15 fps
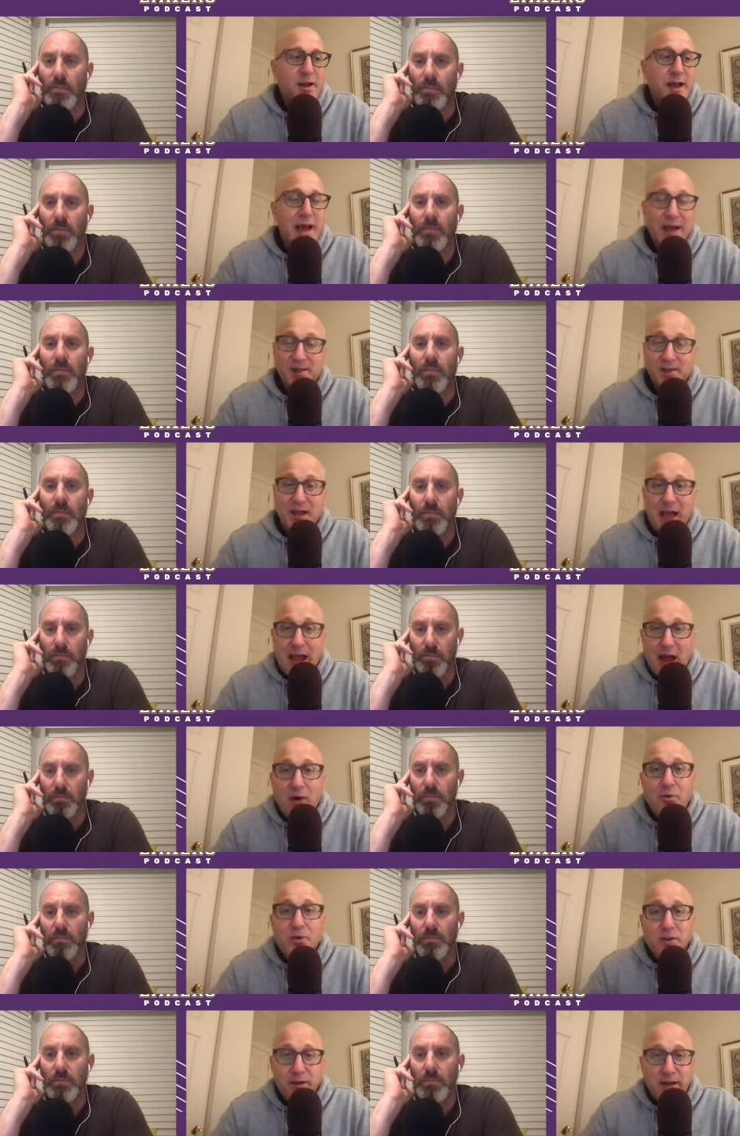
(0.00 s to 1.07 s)
Speaker 1: as to
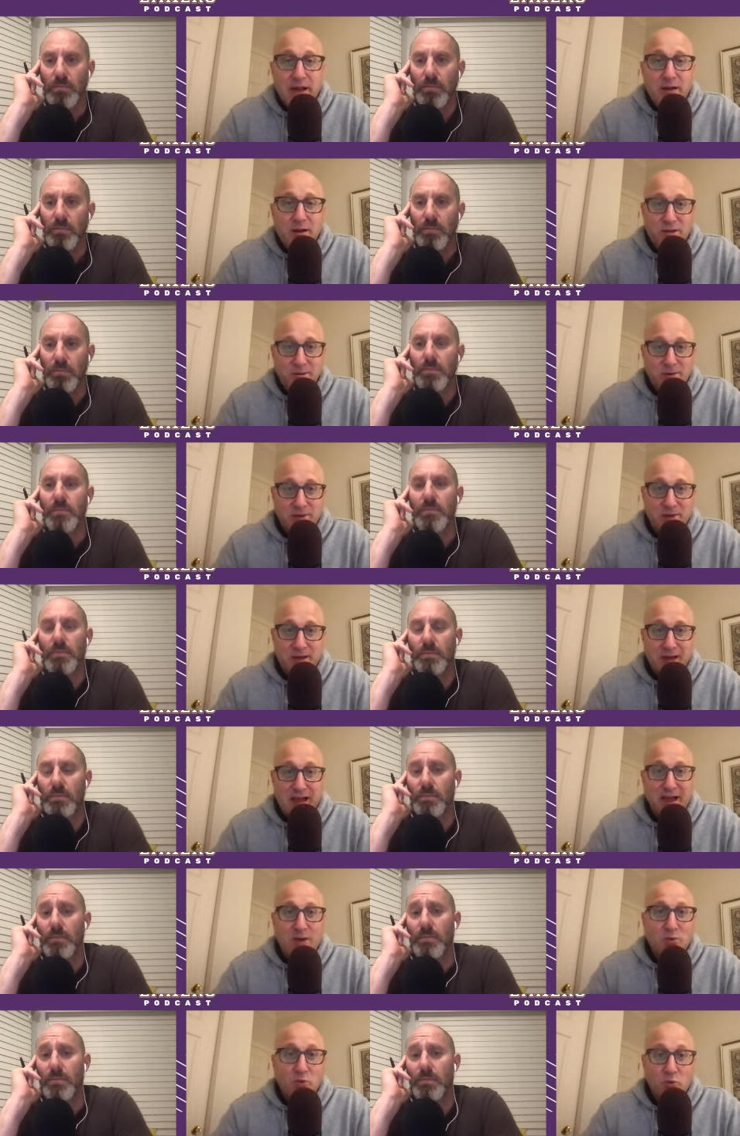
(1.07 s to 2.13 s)
how the Lakers
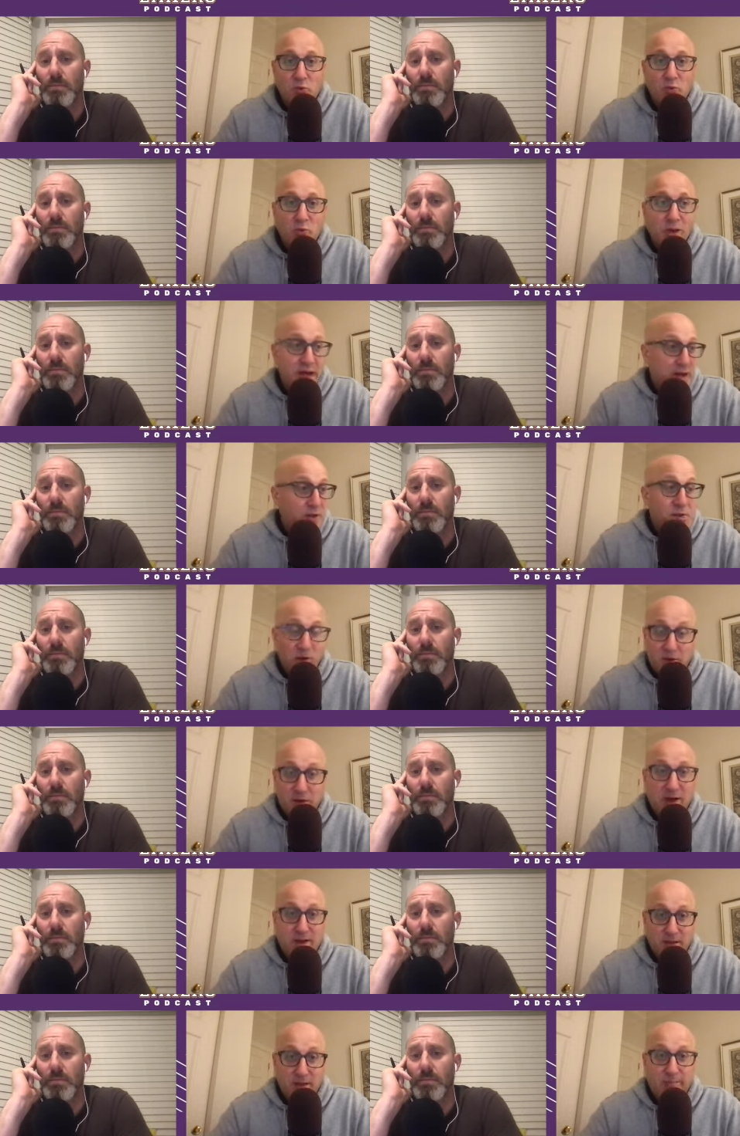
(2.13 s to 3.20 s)
can
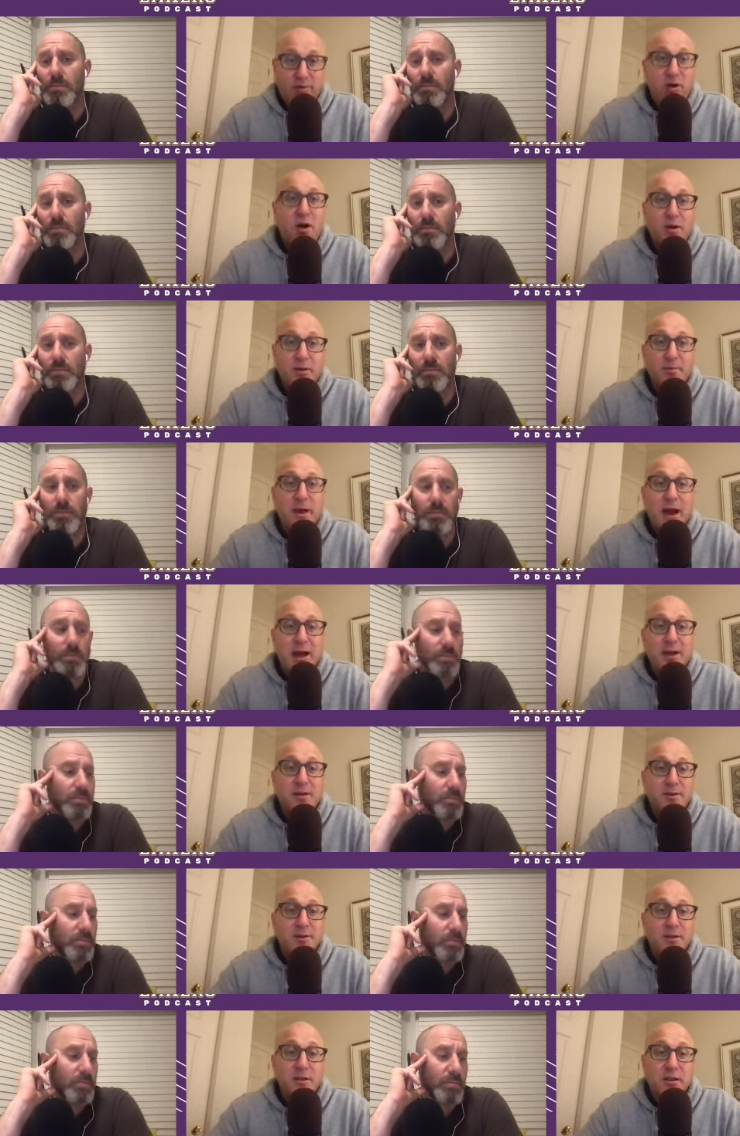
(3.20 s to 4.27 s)
integrate LeBron back
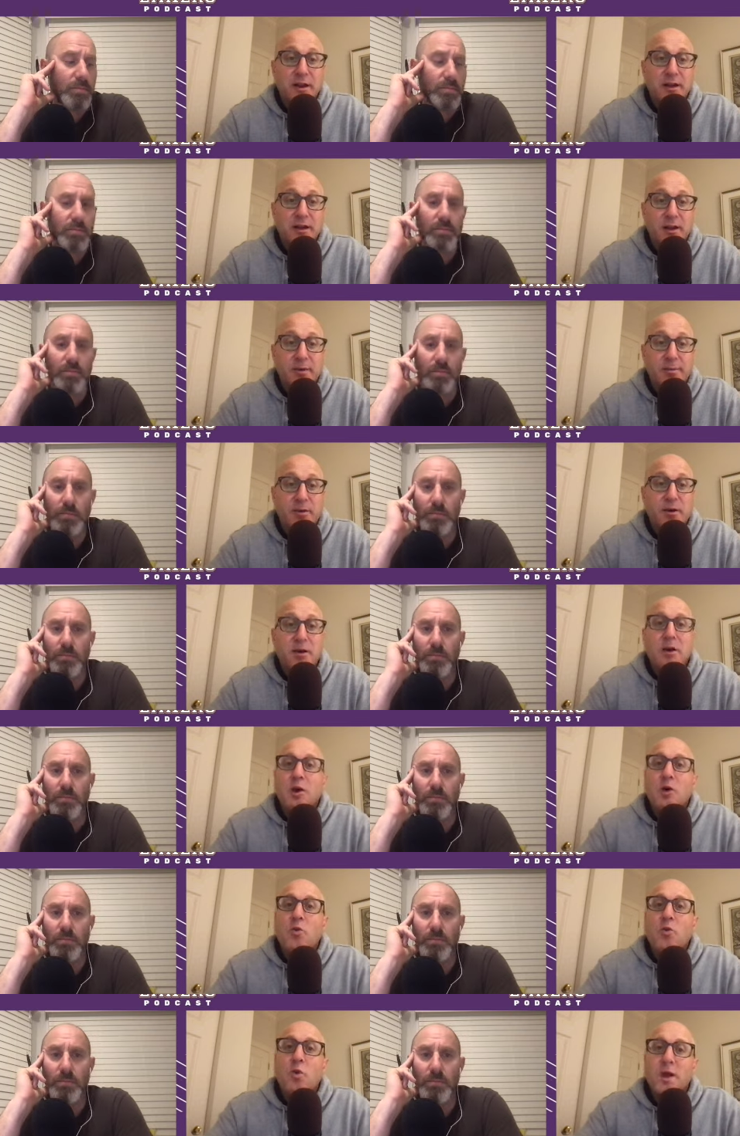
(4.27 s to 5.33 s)
into the lineup
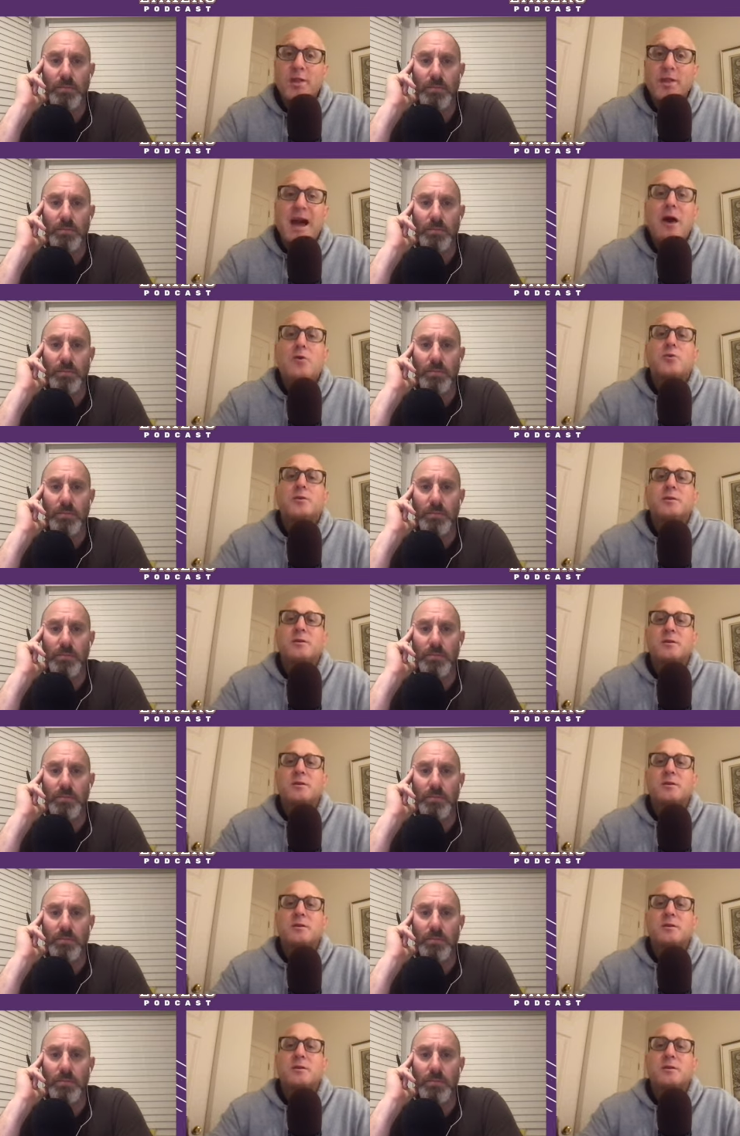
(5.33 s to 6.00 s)
without